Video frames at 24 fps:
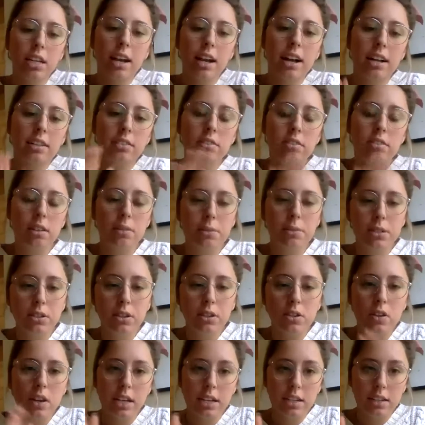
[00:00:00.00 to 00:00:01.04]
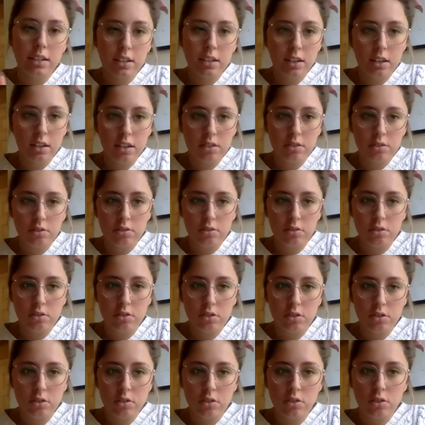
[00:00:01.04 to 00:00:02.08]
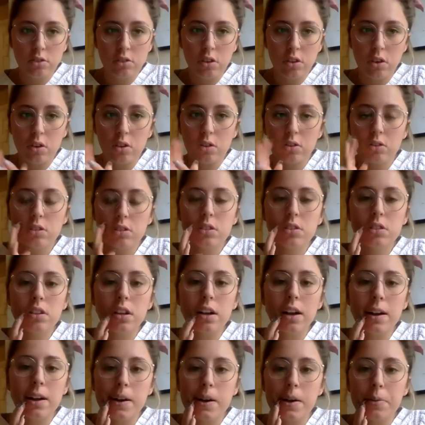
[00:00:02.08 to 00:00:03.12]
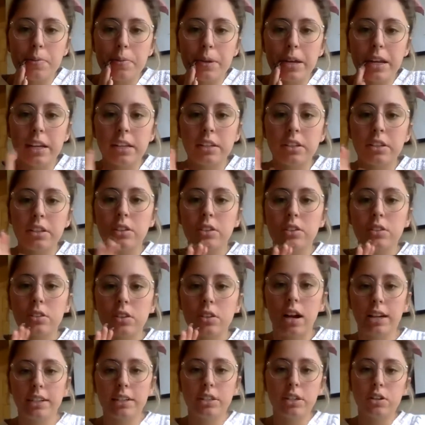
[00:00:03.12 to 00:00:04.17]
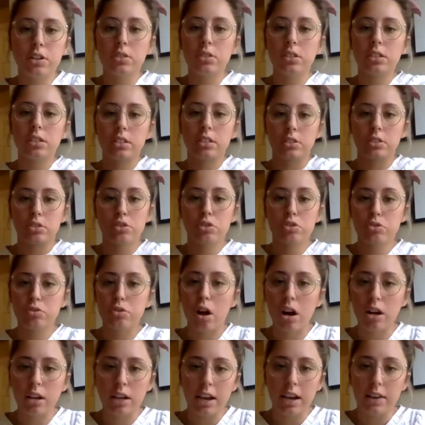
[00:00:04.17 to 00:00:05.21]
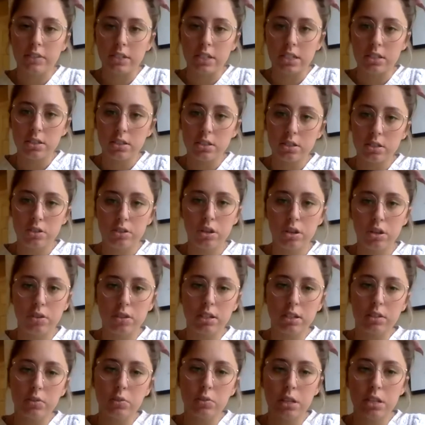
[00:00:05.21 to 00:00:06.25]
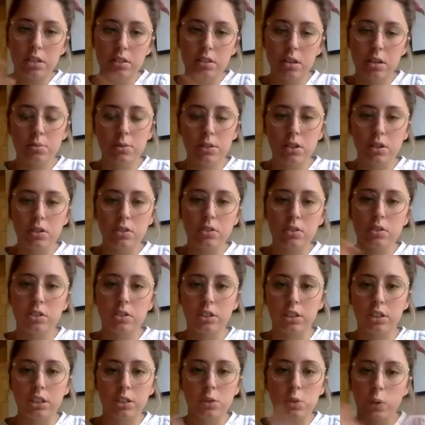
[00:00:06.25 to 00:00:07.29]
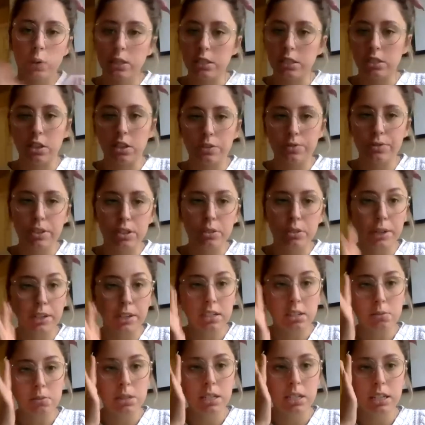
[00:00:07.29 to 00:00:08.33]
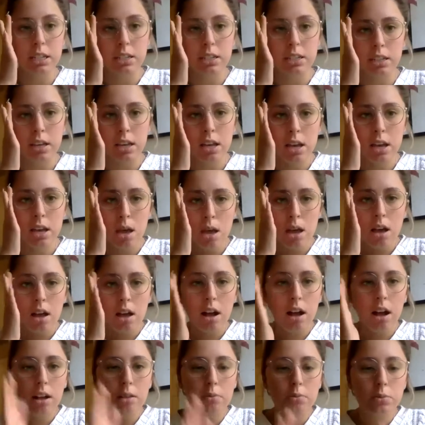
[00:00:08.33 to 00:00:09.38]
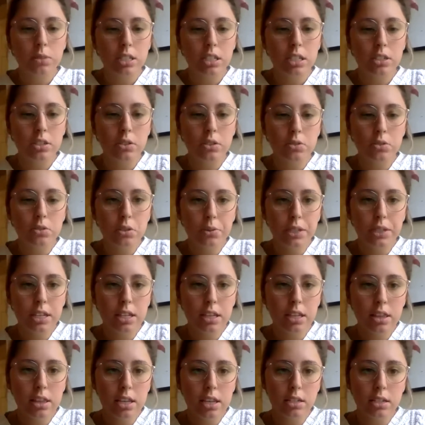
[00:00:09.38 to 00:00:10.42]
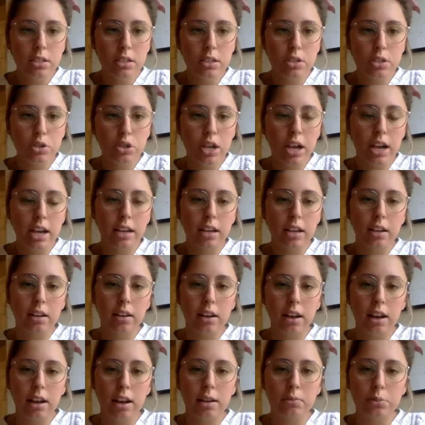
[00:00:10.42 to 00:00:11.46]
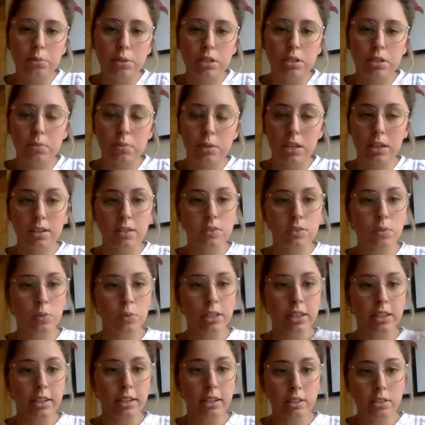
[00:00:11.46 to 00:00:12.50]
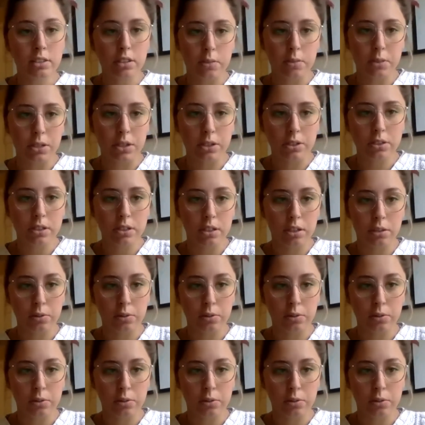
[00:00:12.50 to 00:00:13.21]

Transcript: at subadult and adults um, and I know that there's strong evidence to show that with subadults, you're going to go for the brain immediately. Um, did you do anything to check, um, just because when they're subadults, they're